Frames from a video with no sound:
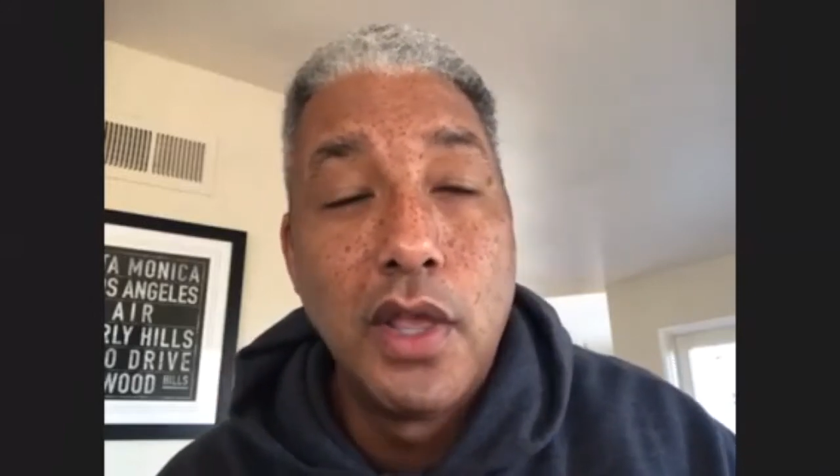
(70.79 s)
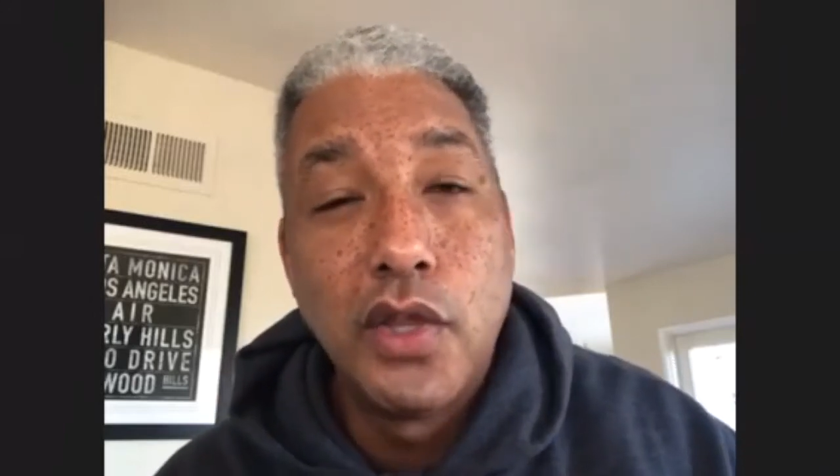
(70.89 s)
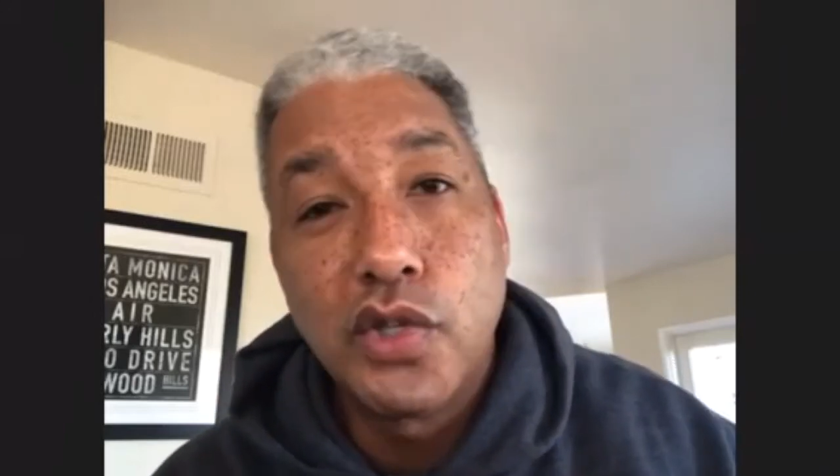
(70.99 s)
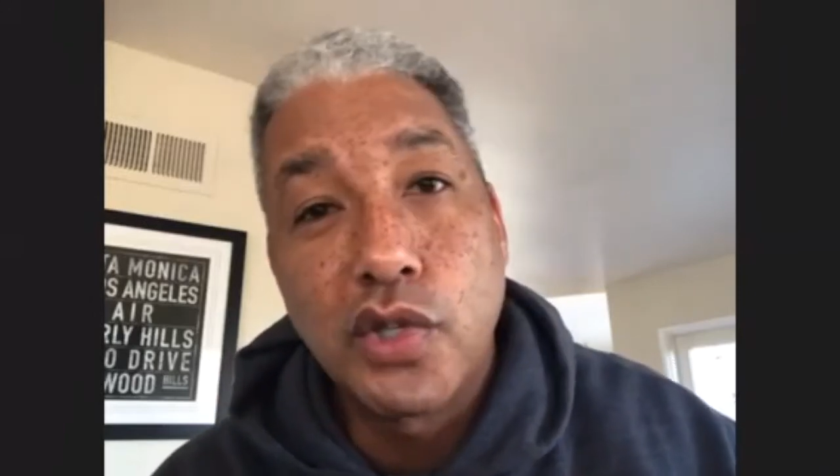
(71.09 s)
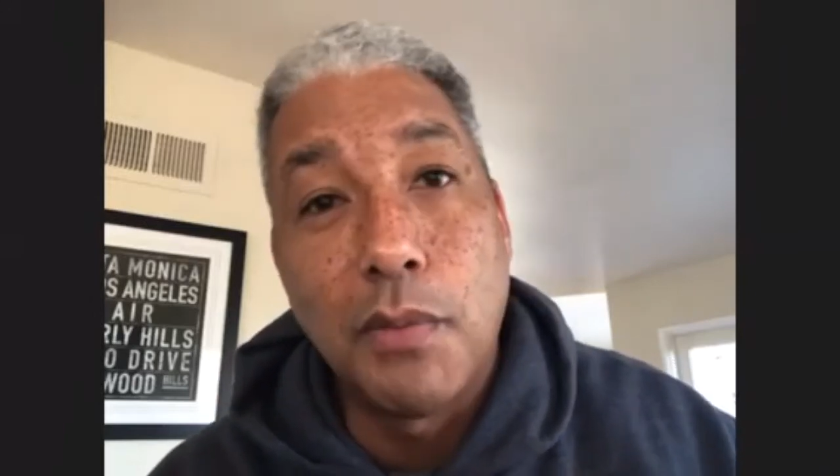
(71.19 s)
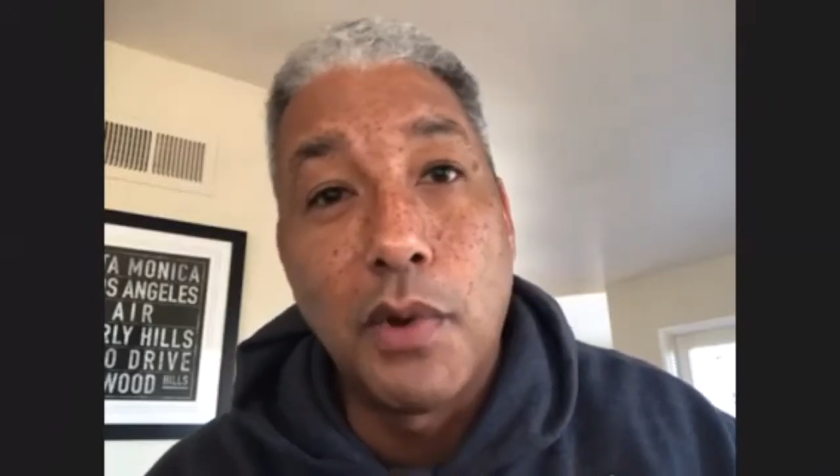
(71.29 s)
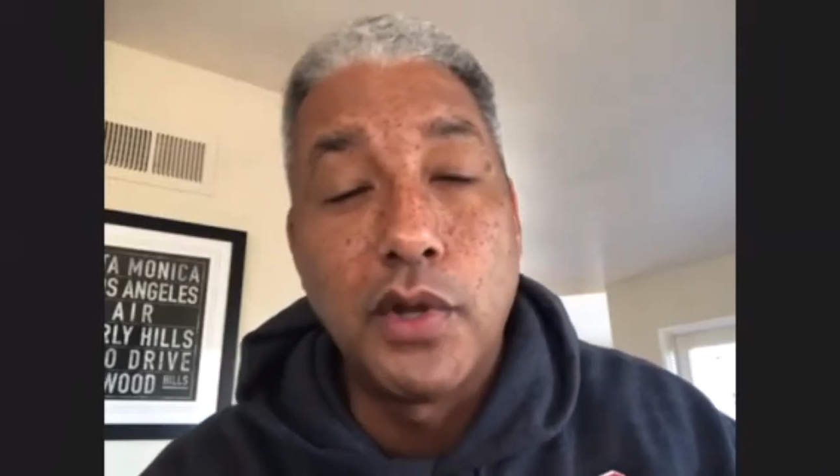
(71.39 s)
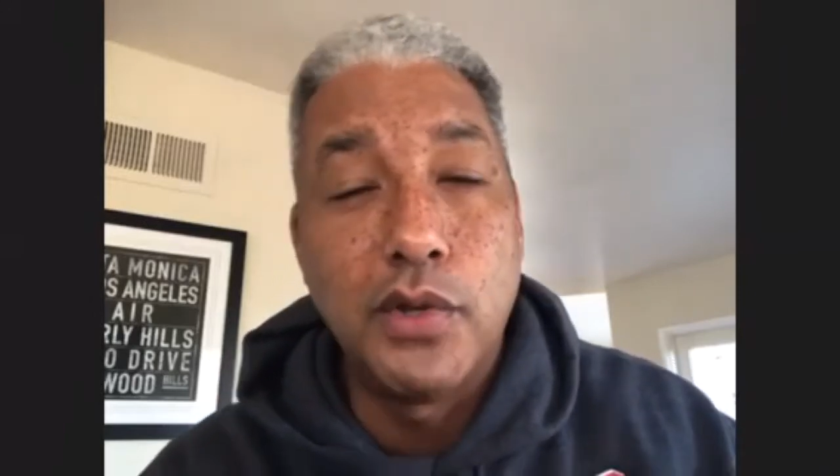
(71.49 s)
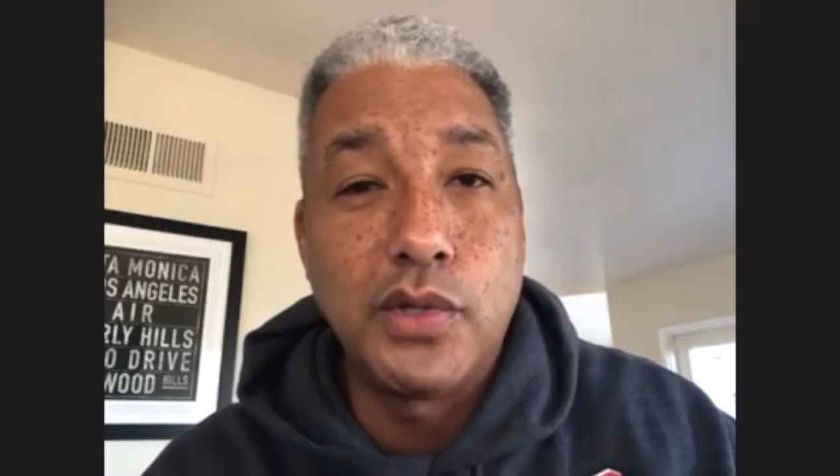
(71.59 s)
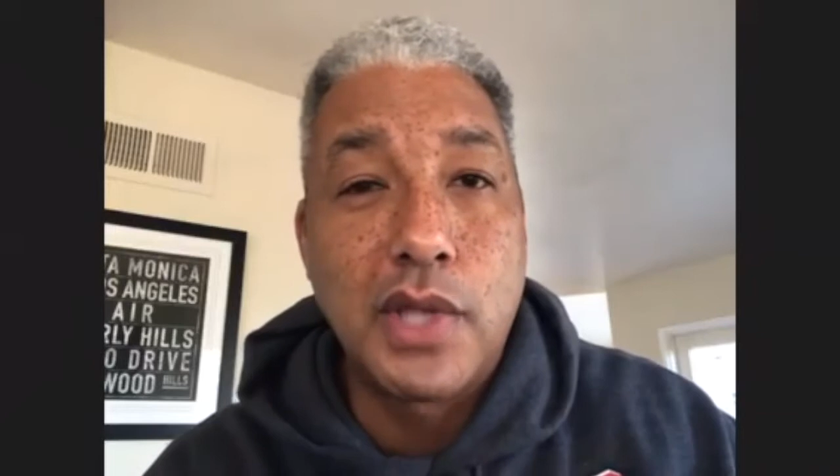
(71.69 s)
someone
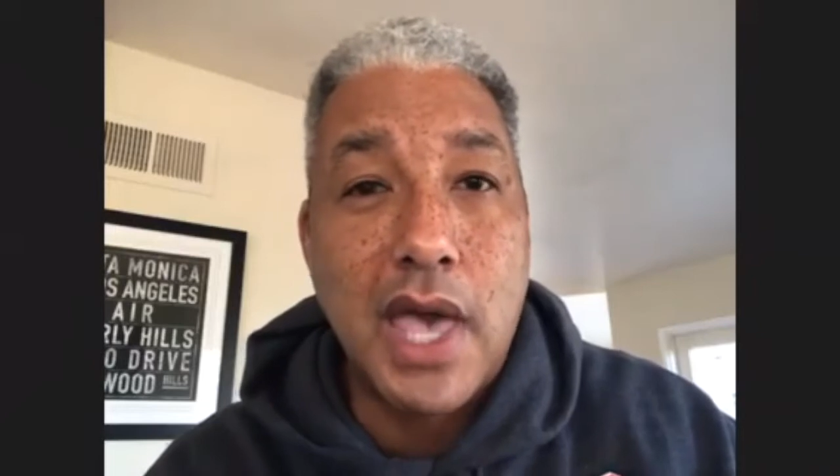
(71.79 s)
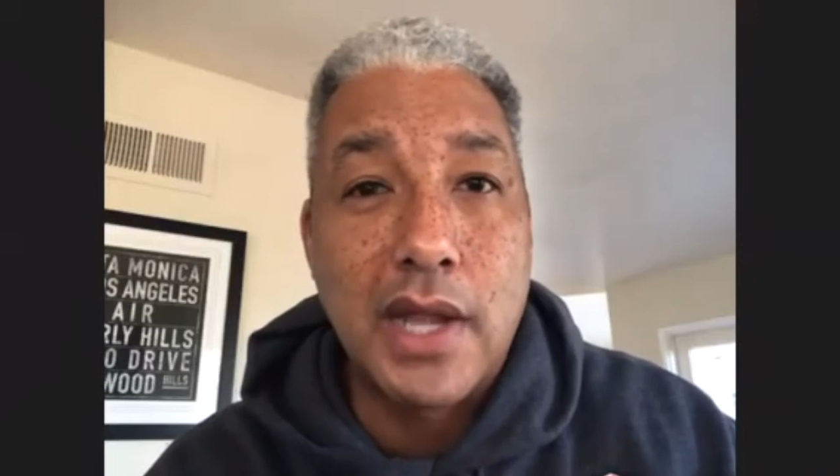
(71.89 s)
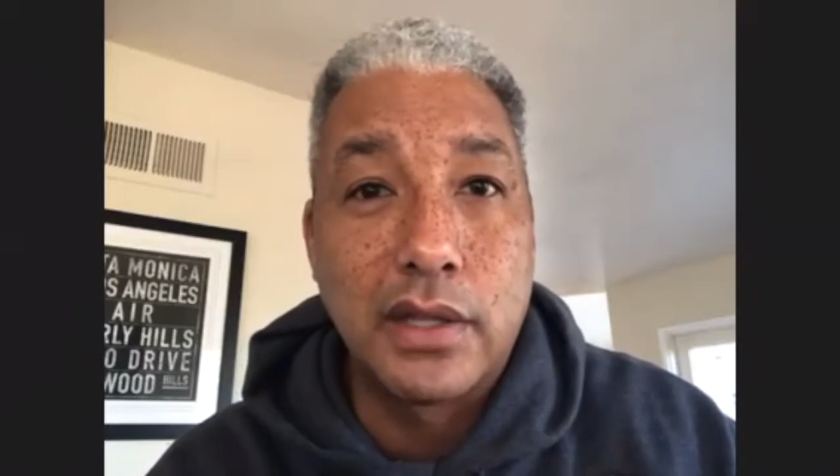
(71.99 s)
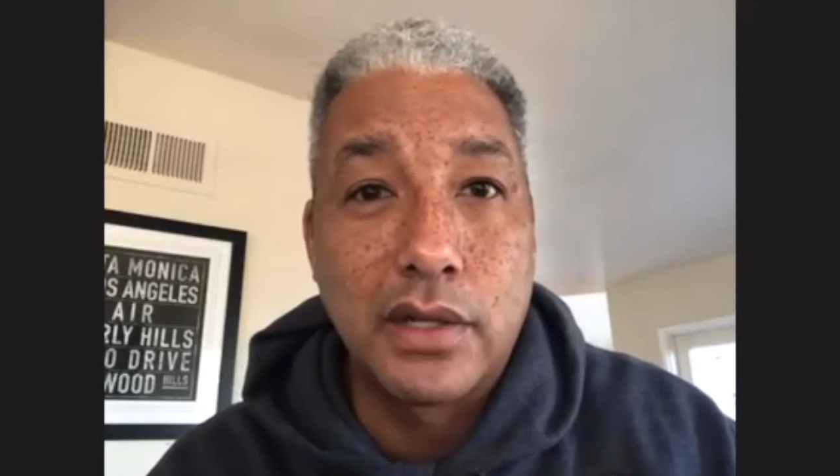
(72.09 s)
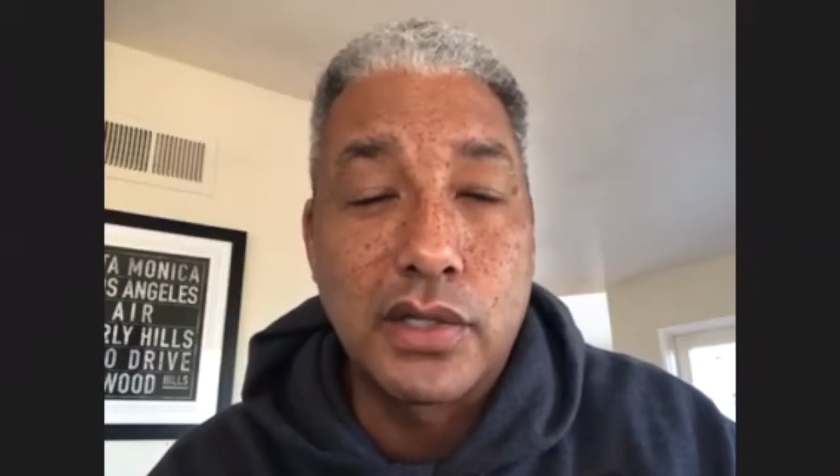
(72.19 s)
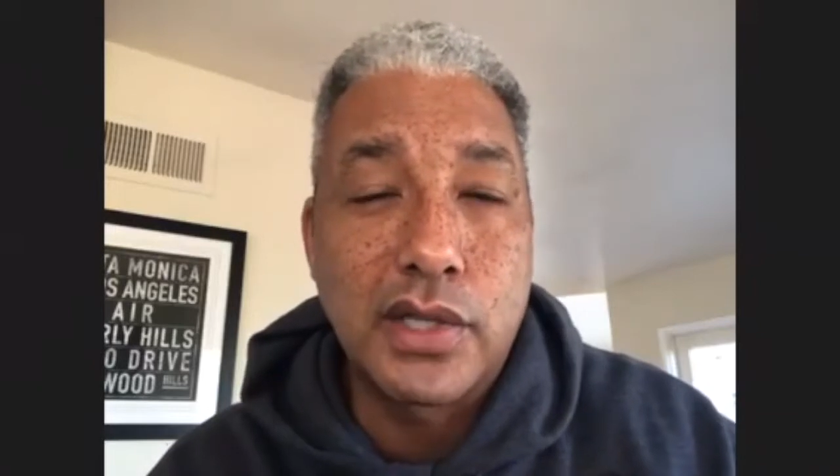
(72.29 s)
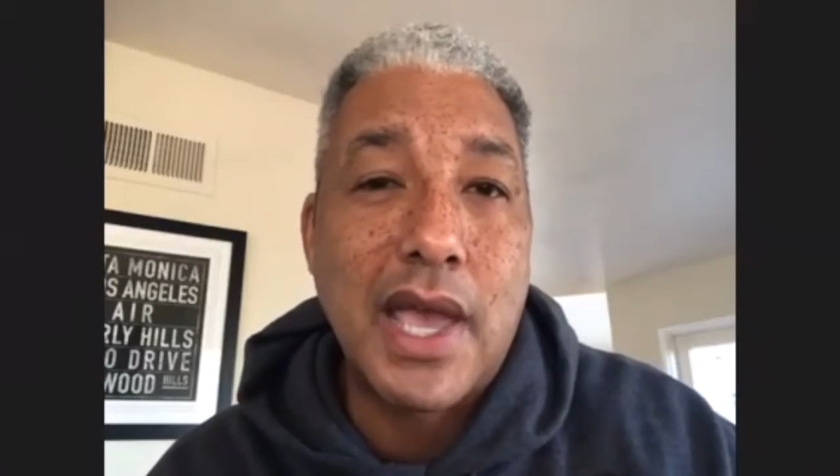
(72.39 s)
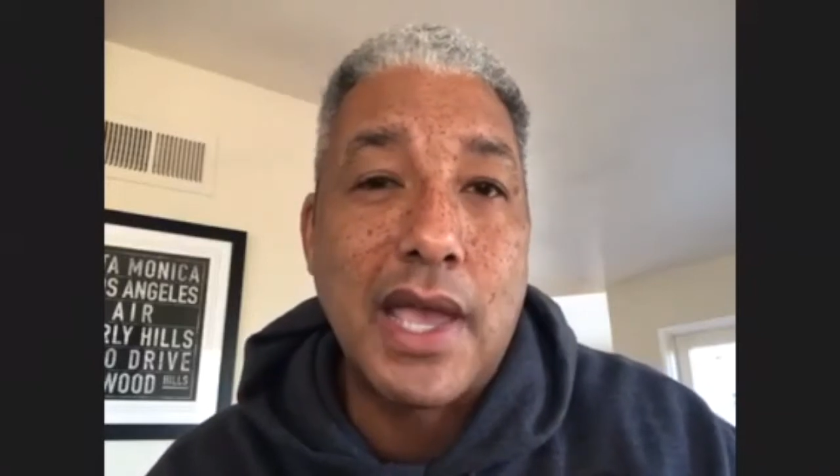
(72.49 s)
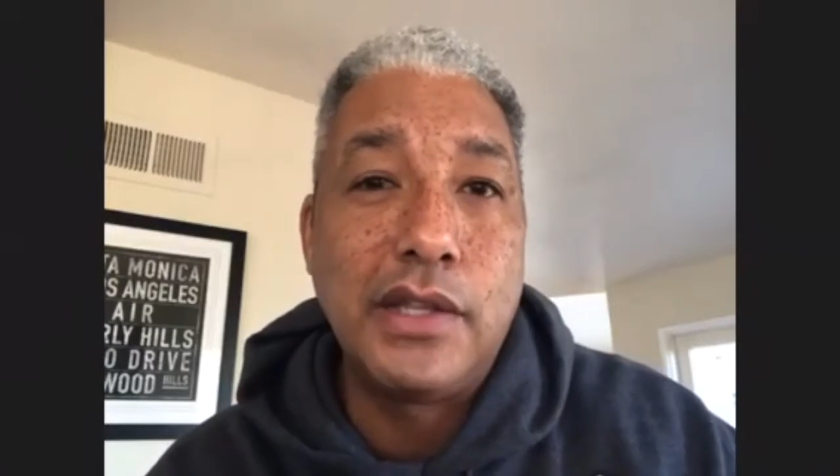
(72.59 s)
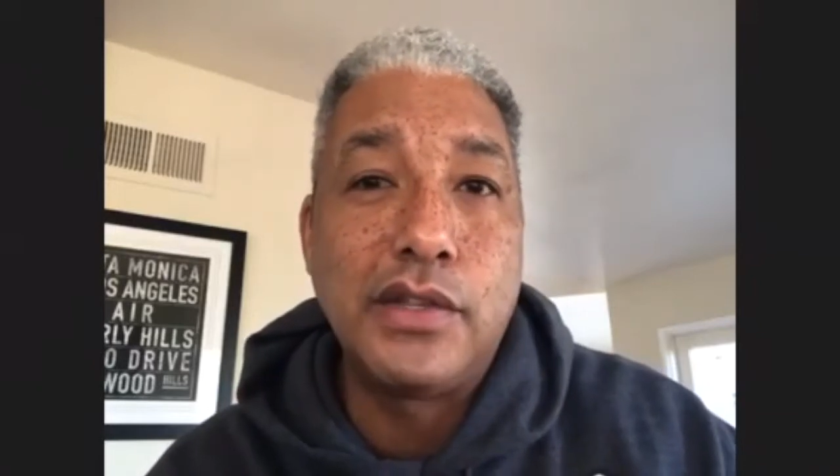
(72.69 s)
who's got a little
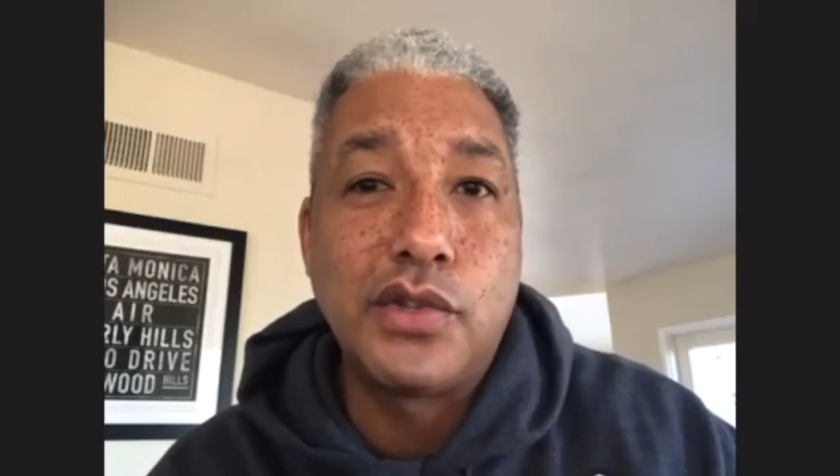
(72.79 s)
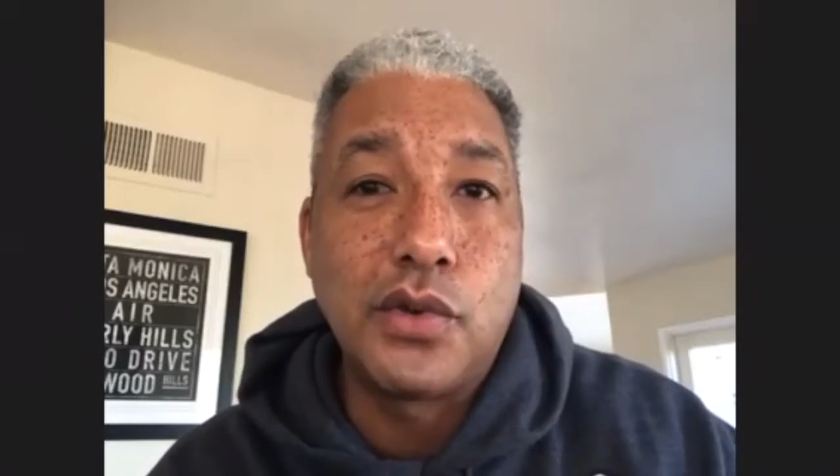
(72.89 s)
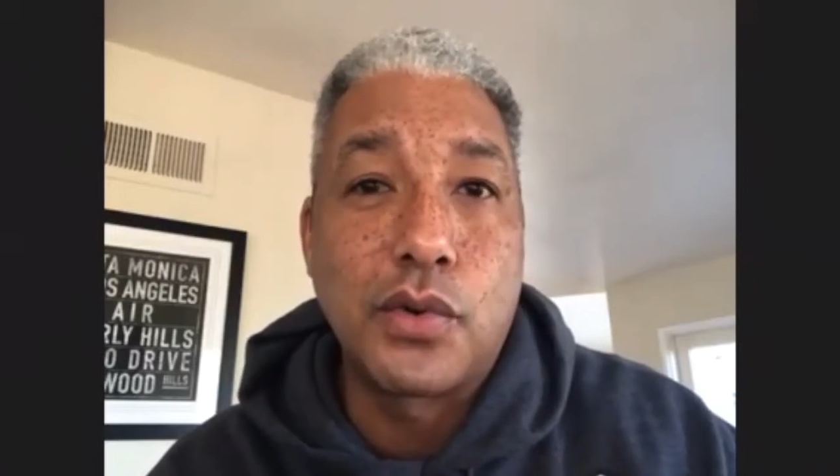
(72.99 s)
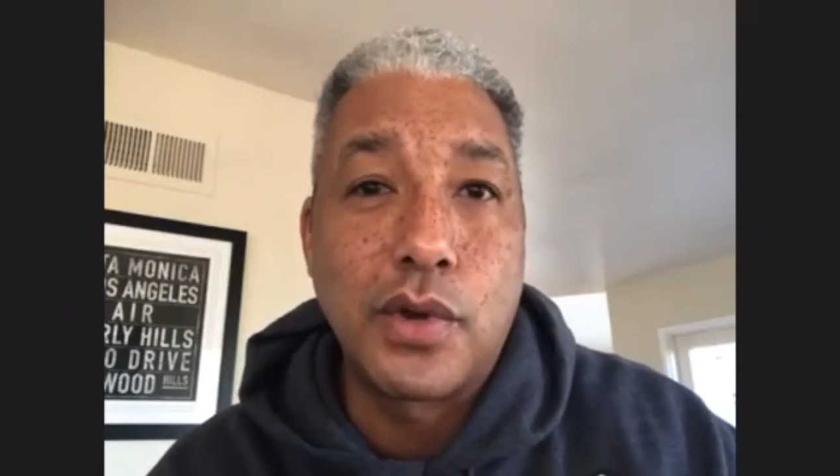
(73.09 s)
side story